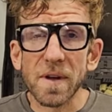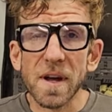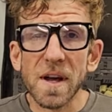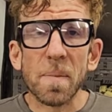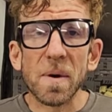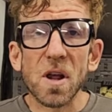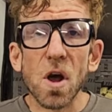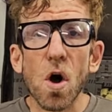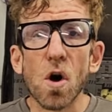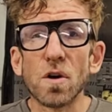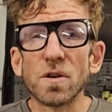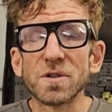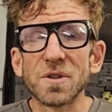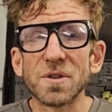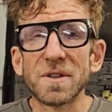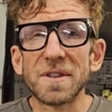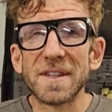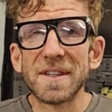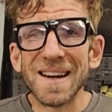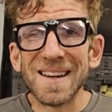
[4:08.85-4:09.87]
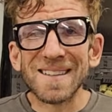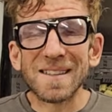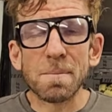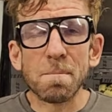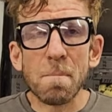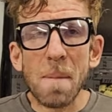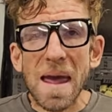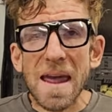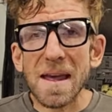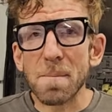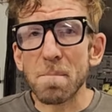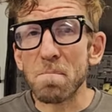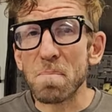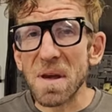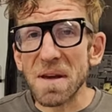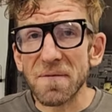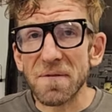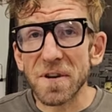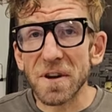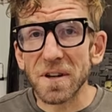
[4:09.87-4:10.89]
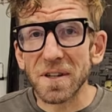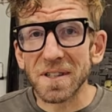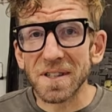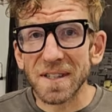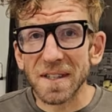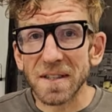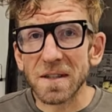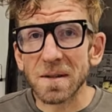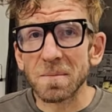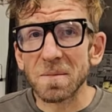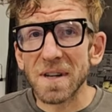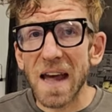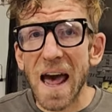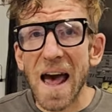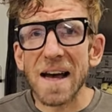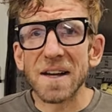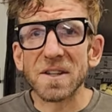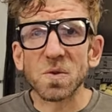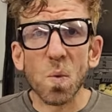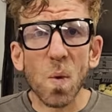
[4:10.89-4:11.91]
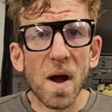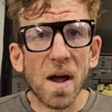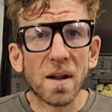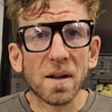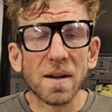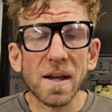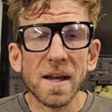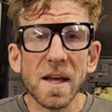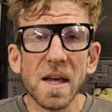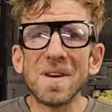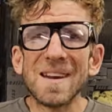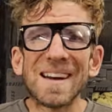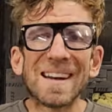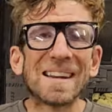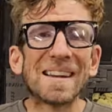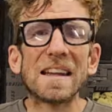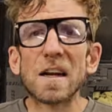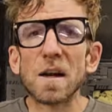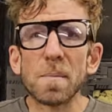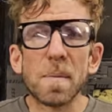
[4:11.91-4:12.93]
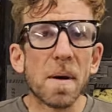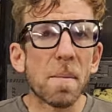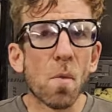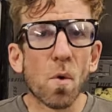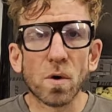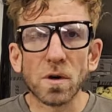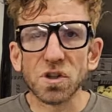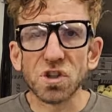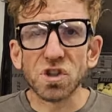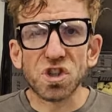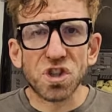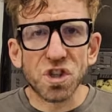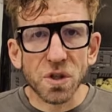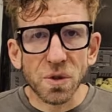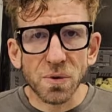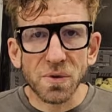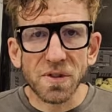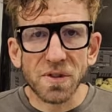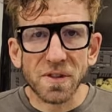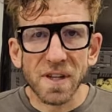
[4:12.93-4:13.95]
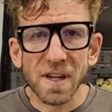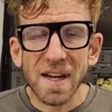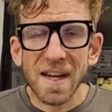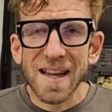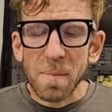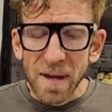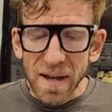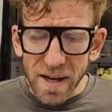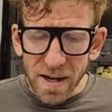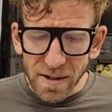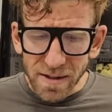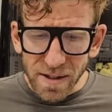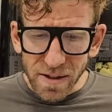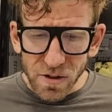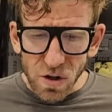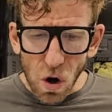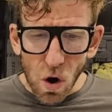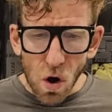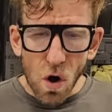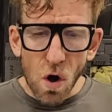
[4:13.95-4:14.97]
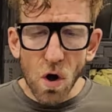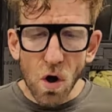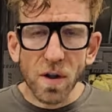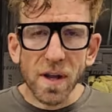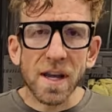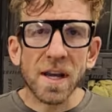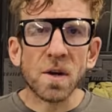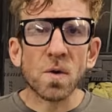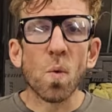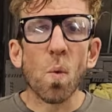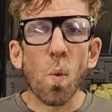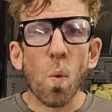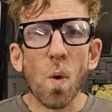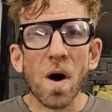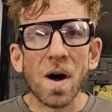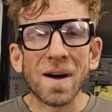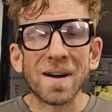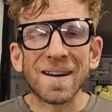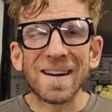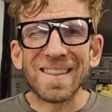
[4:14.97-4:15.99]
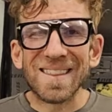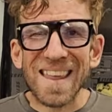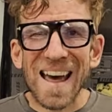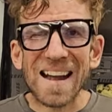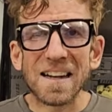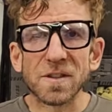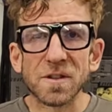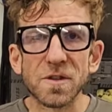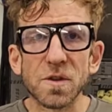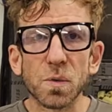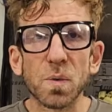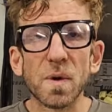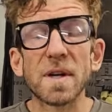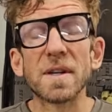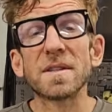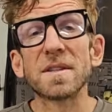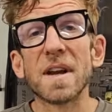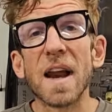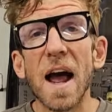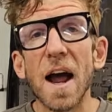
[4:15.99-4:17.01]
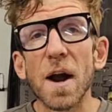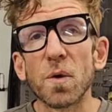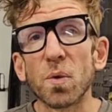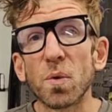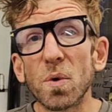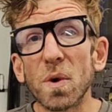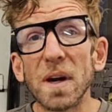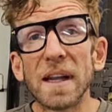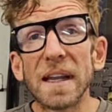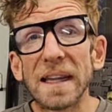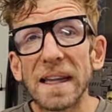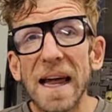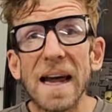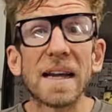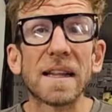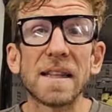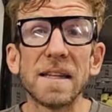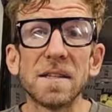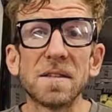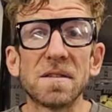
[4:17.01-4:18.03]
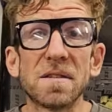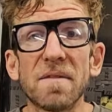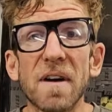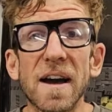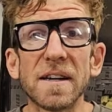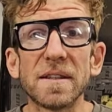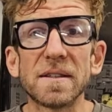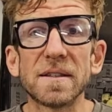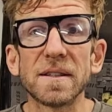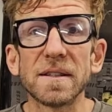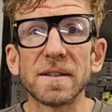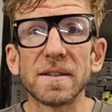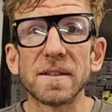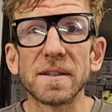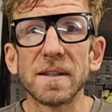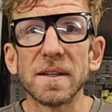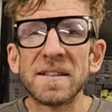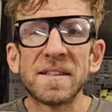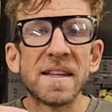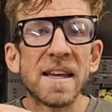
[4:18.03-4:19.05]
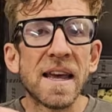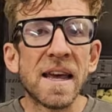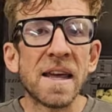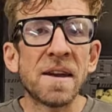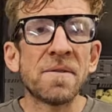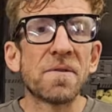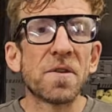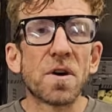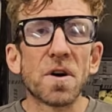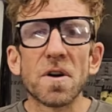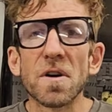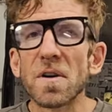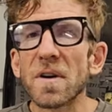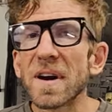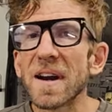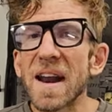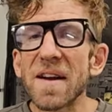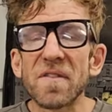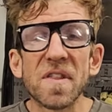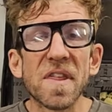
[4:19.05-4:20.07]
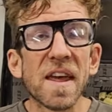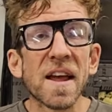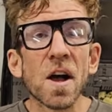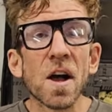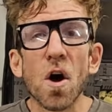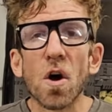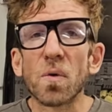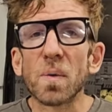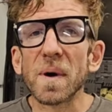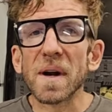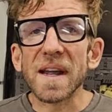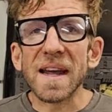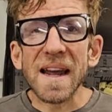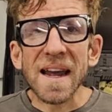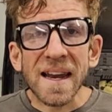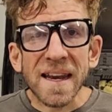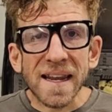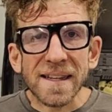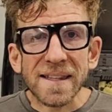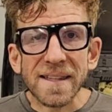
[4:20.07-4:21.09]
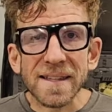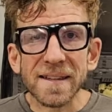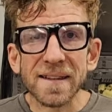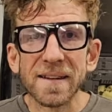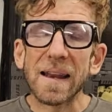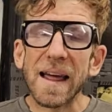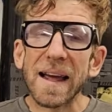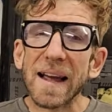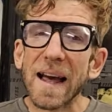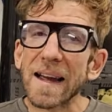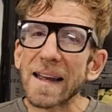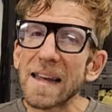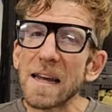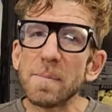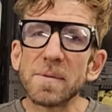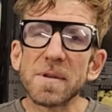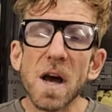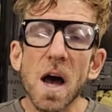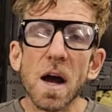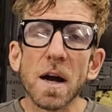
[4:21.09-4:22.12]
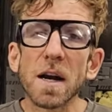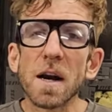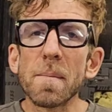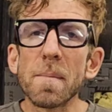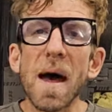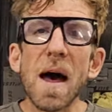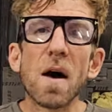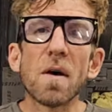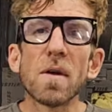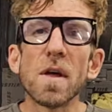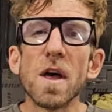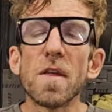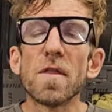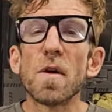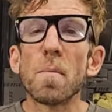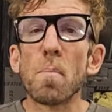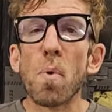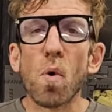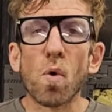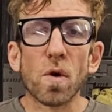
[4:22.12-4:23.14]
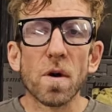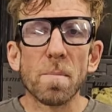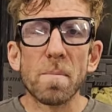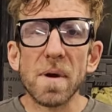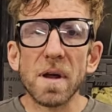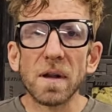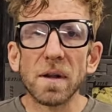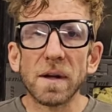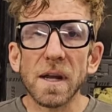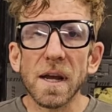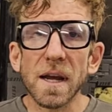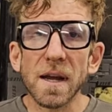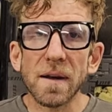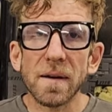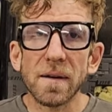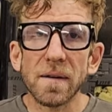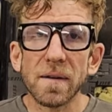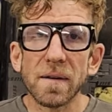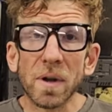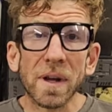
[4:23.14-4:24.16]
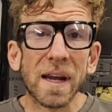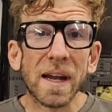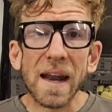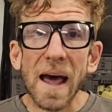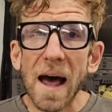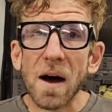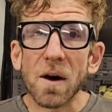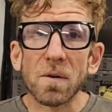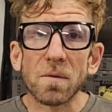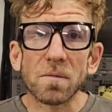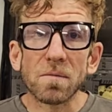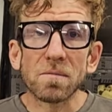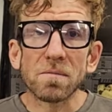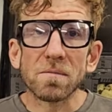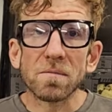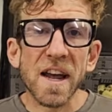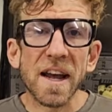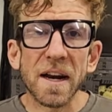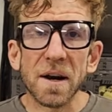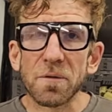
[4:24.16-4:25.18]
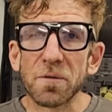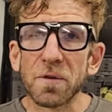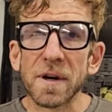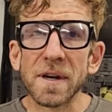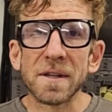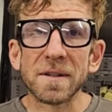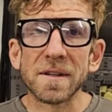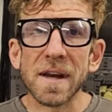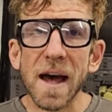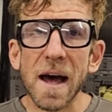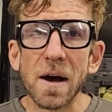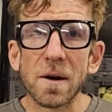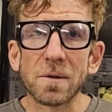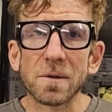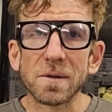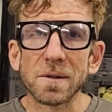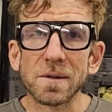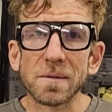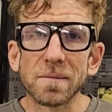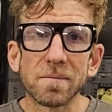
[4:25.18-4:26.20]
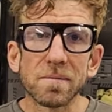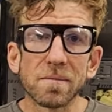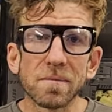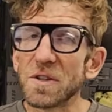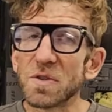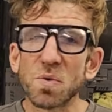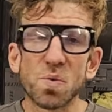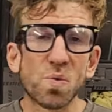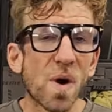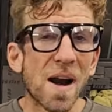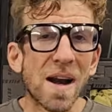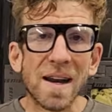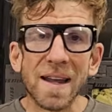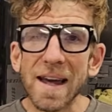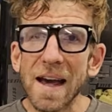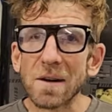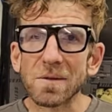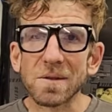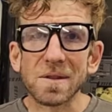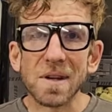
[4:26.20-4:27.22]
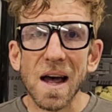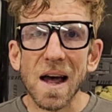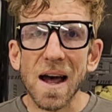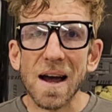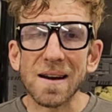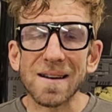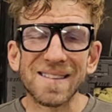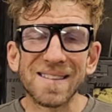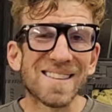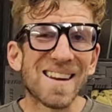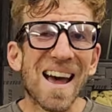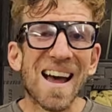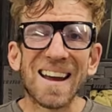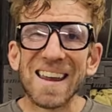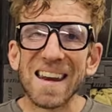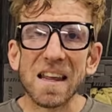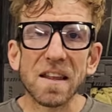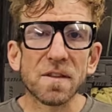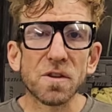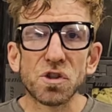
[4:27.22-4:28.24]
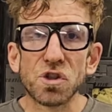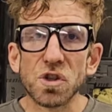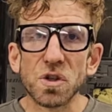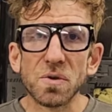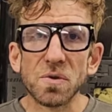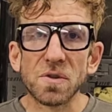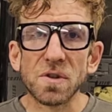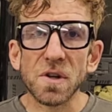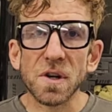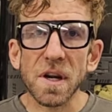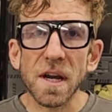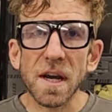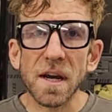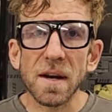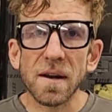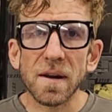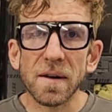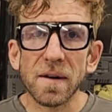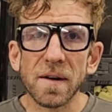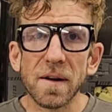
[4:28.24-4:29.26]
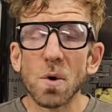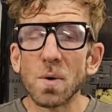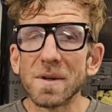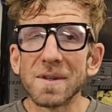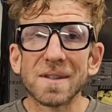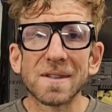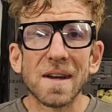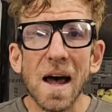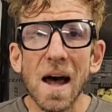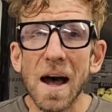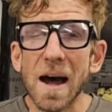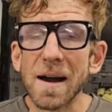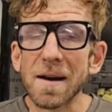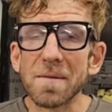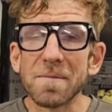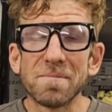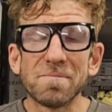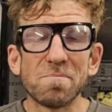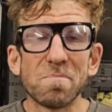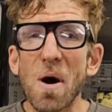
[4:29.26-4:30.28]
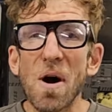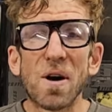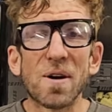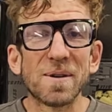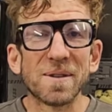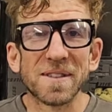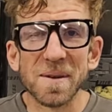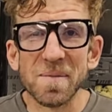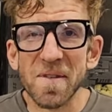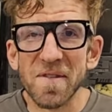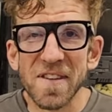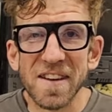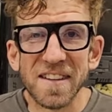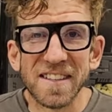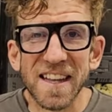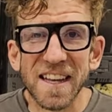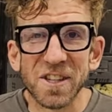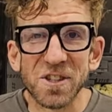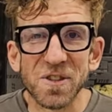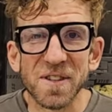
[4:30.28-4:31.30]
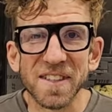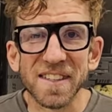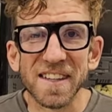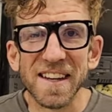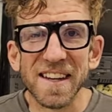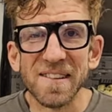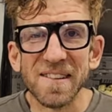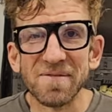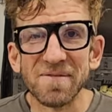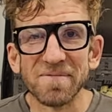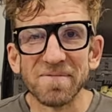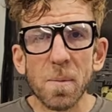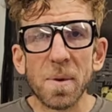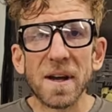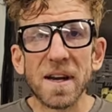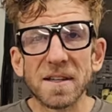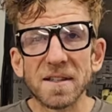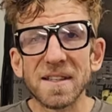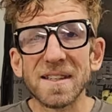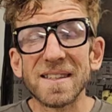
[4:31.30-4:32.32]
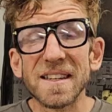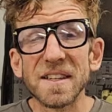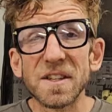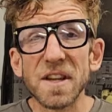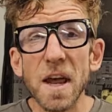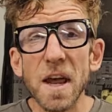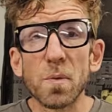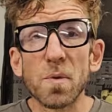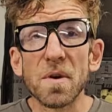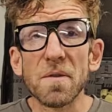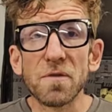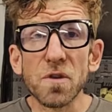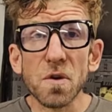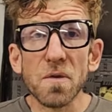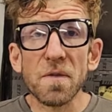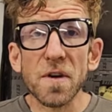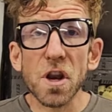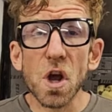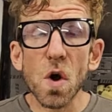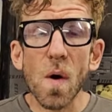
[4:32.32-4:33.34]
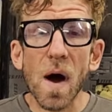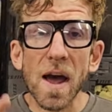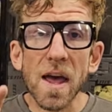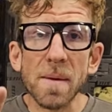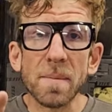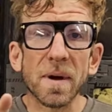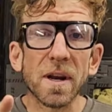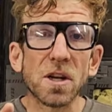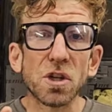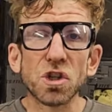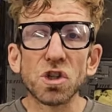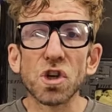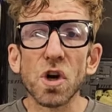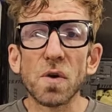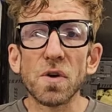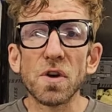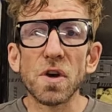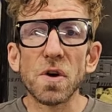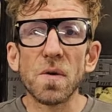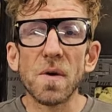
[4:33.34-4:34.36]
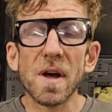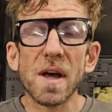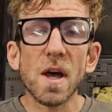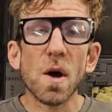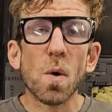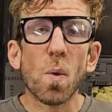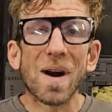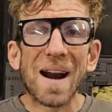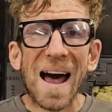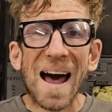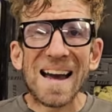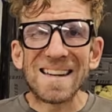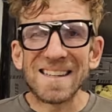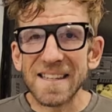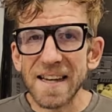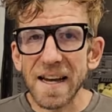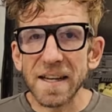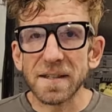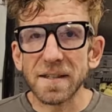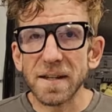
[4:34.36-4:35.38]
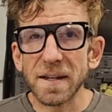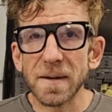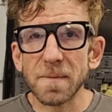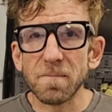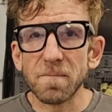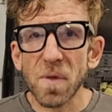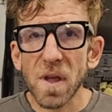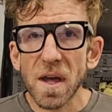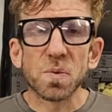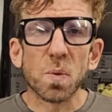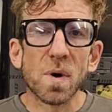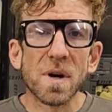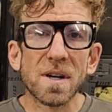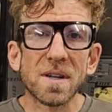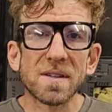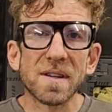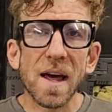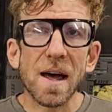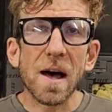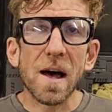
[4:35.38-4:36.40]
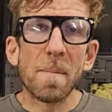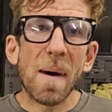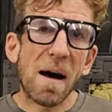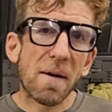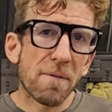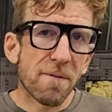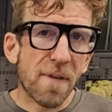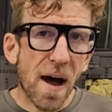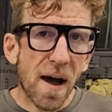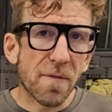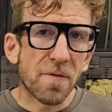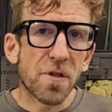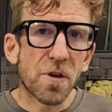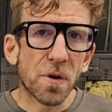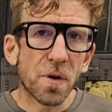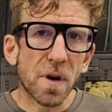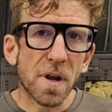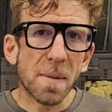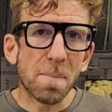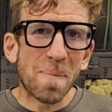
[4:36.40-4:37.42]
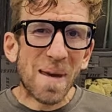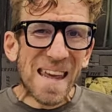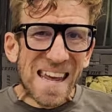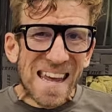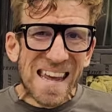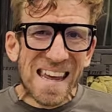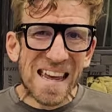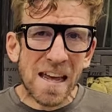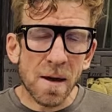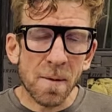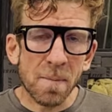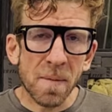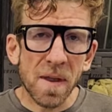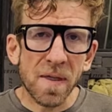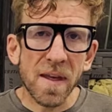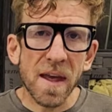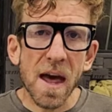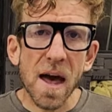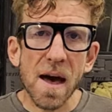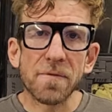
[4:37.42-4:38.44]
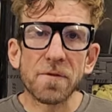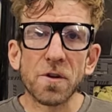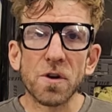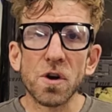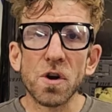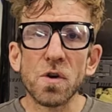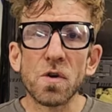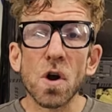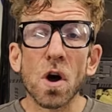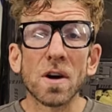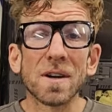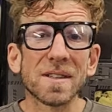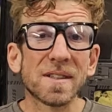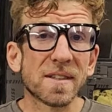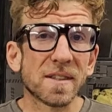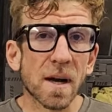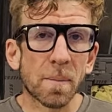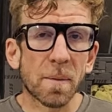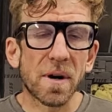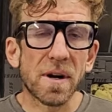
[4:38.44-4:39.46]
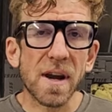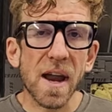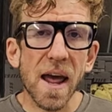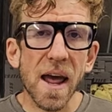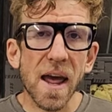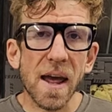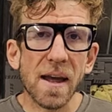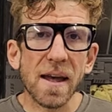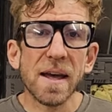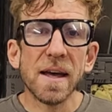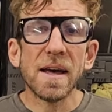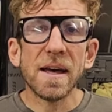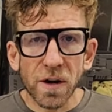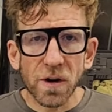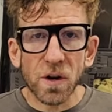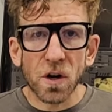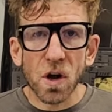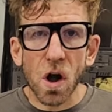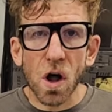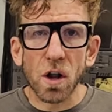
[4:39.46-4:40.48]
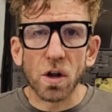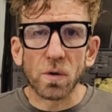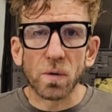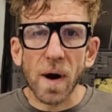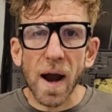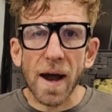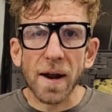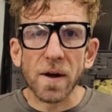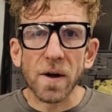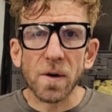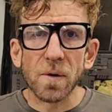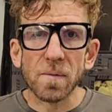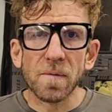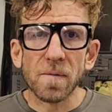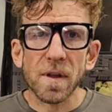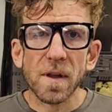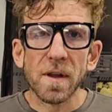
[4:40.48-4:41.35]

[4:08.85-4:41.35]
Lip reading: The company also does make beefier systems as well if you need a little bit more juice. And because it's all in one, that's the reason I really like these devices. Has the inverter and everything already in it. And like I keep talking about, the portability, pulling it out, you're staying at a friend's house, it's raining outside, it's not getting the juice you need, go inside and borrow some of his electricity. Now, because this is a review video, I am going to show you what I tested. This was about 5:30 p.m. in the afternoon on a summer day here in Colorado.